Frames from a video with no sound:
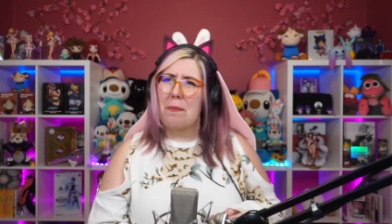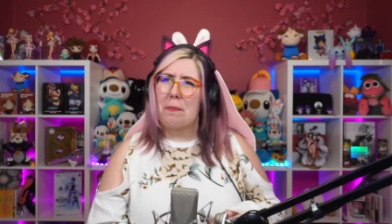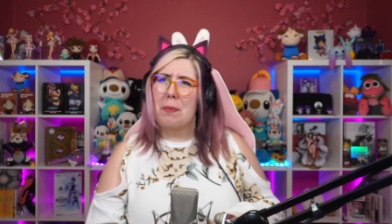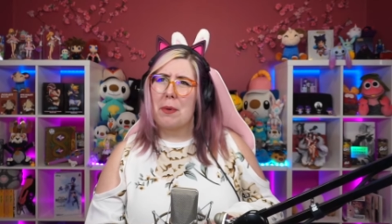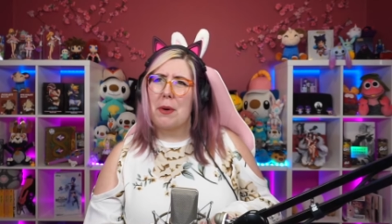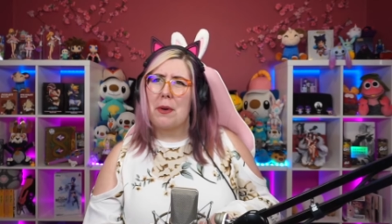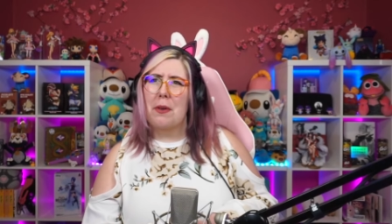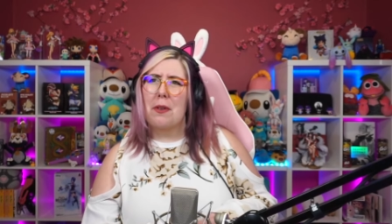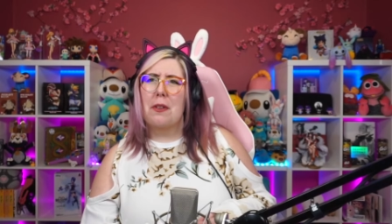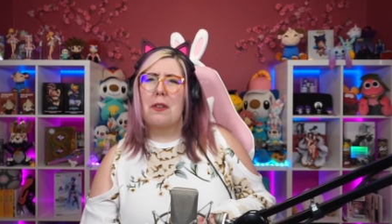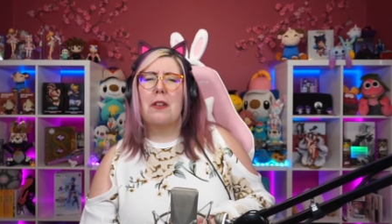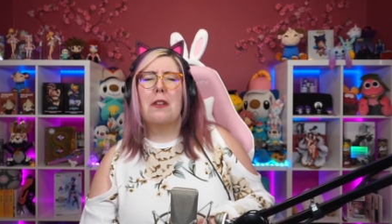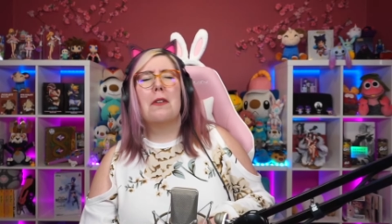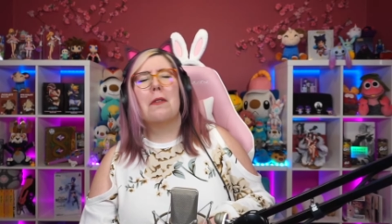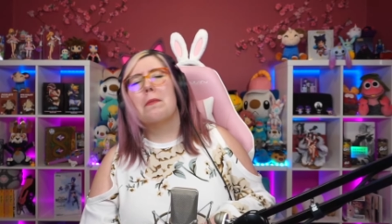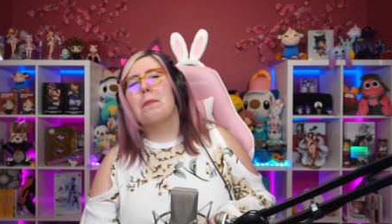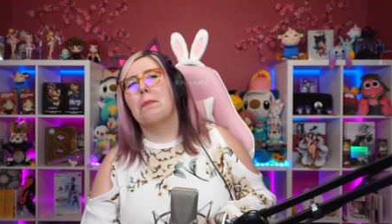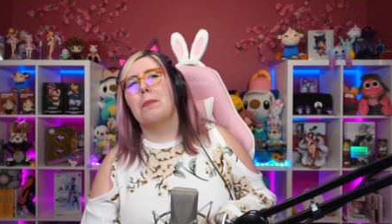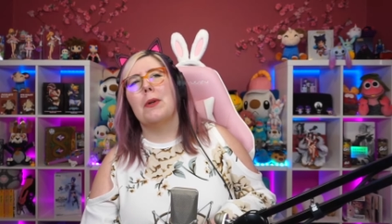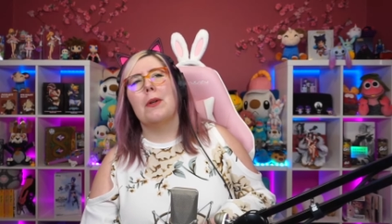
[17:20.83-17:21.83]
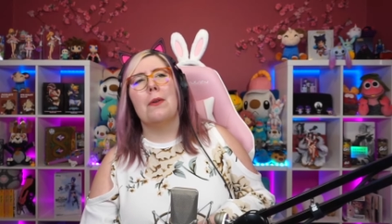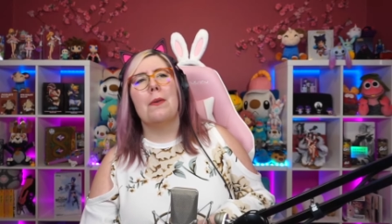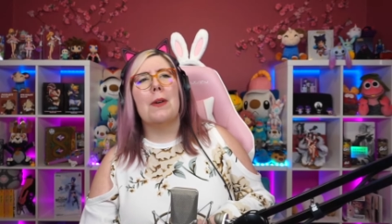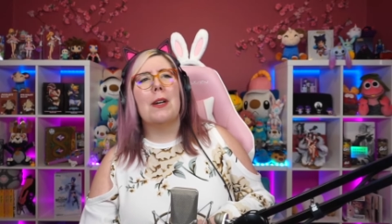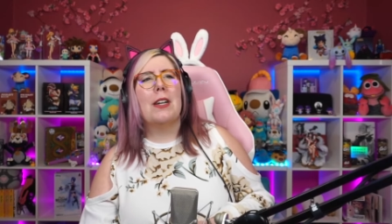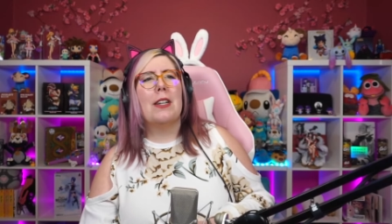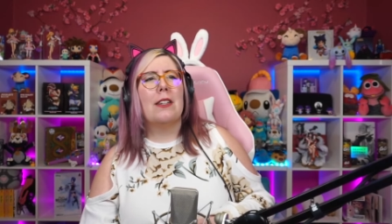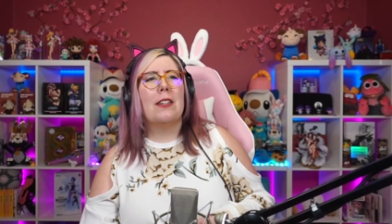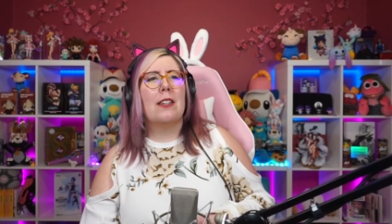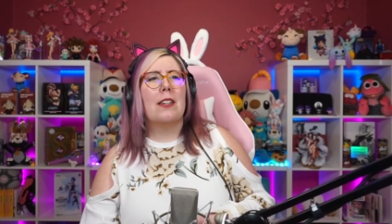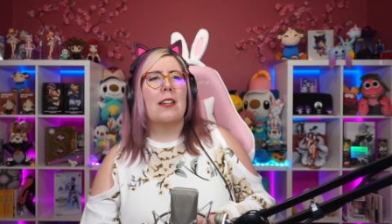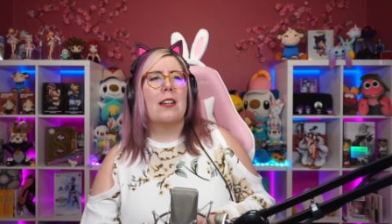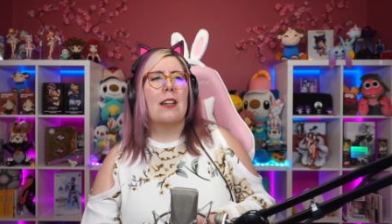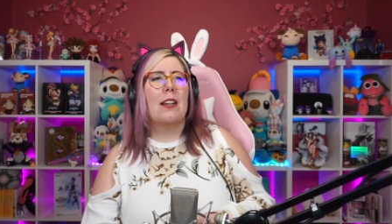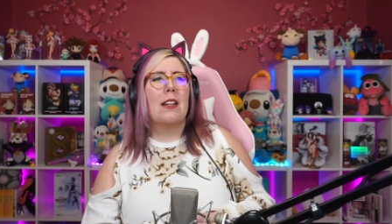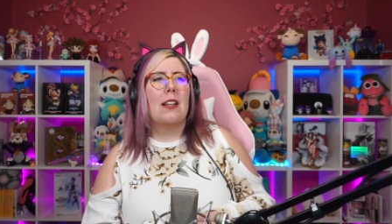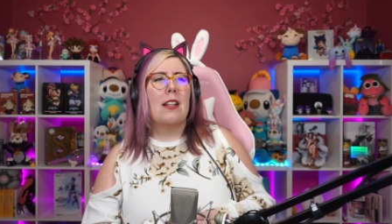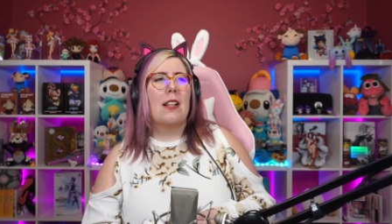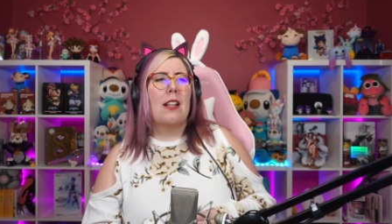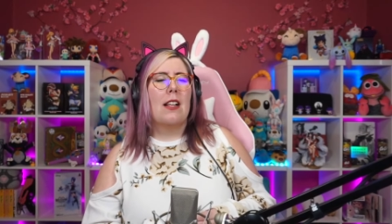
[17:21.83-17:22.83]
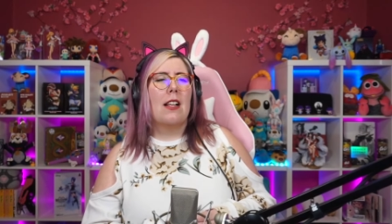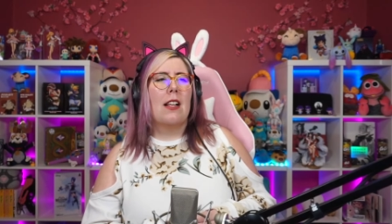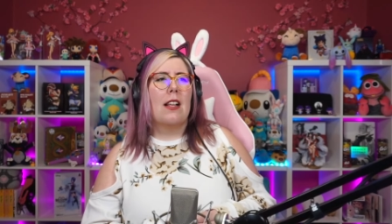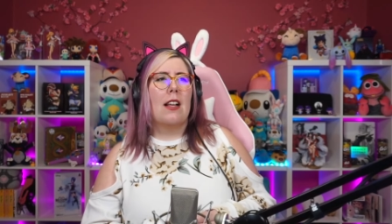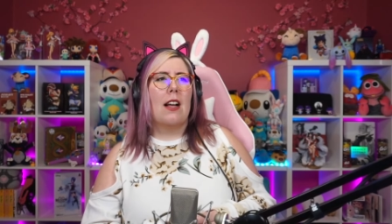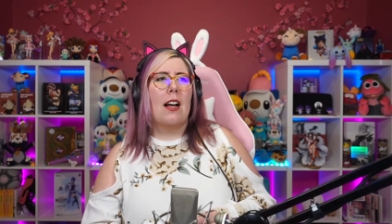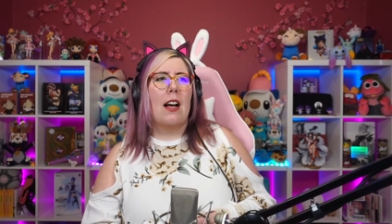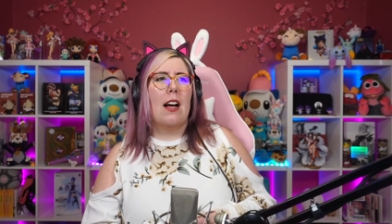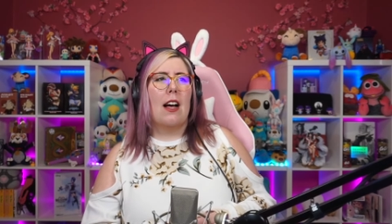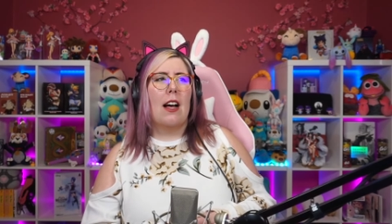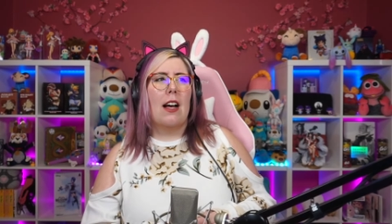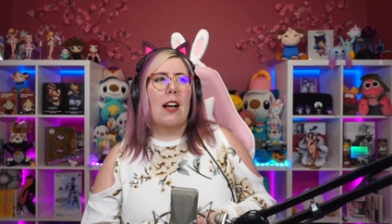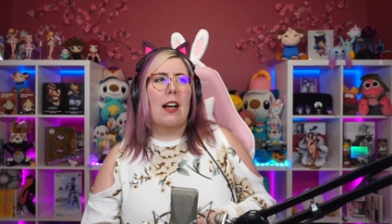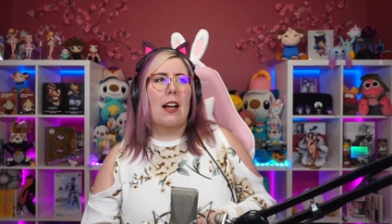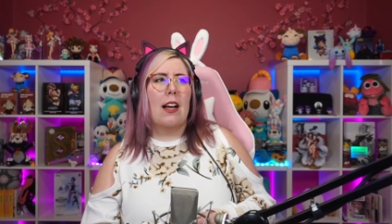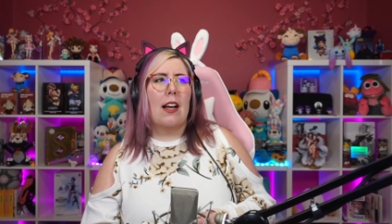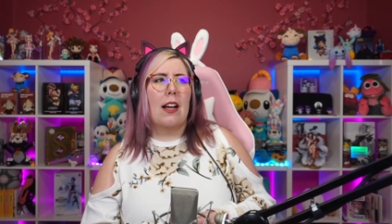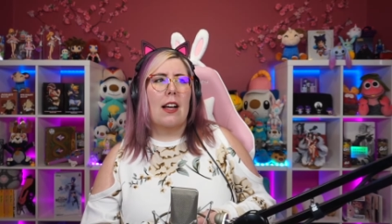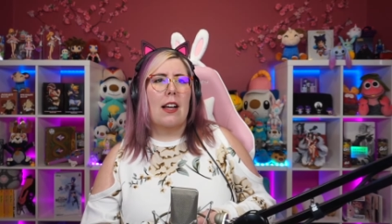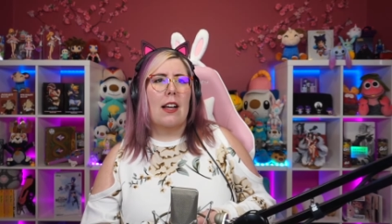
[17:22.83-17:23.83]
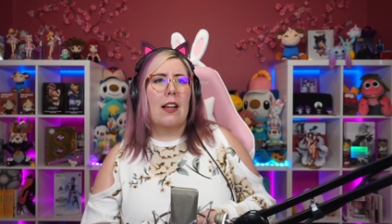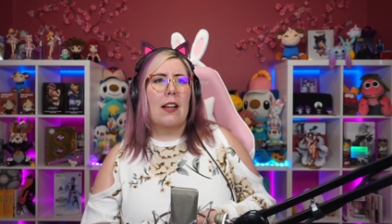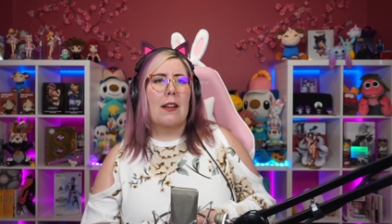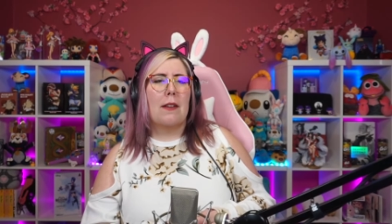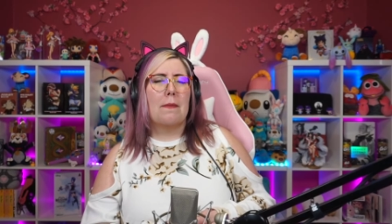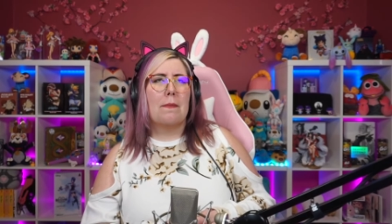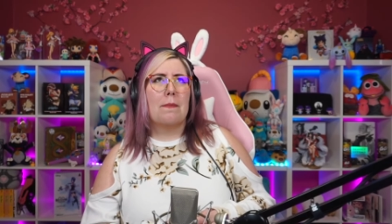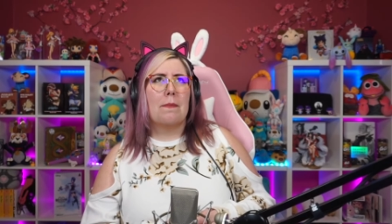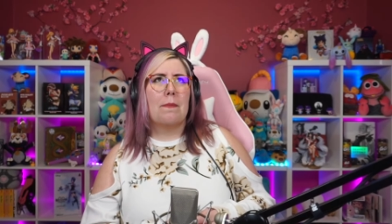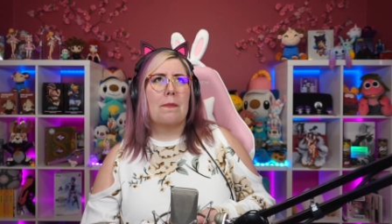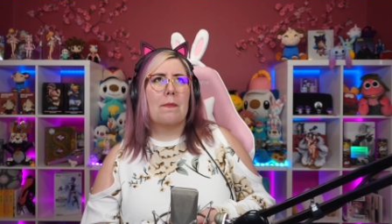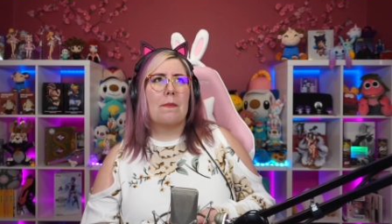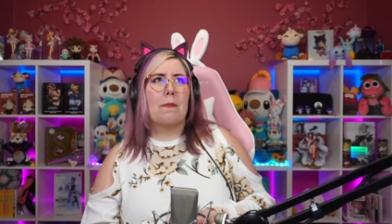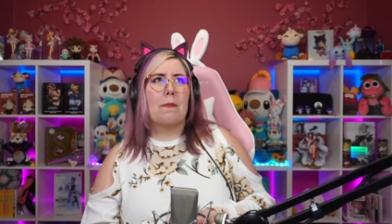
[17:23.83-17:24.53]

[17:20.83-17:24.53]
bull bull one. Um,